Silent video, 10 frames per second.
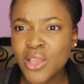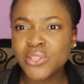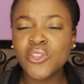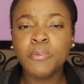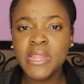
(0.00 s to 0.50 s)

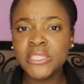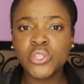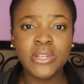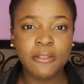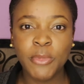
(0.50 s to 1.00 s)
So please
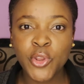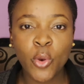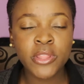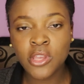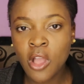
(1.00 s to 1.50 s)
do let me
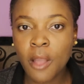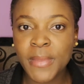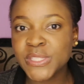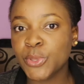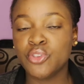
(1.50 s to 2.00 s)
know in the
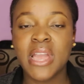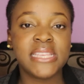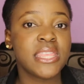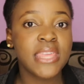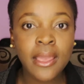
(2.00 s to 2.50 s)
comments what you
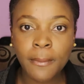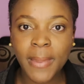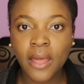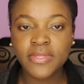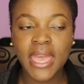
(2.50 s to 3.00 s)
guys think
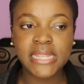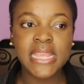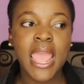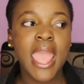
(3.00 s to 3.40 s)
about that.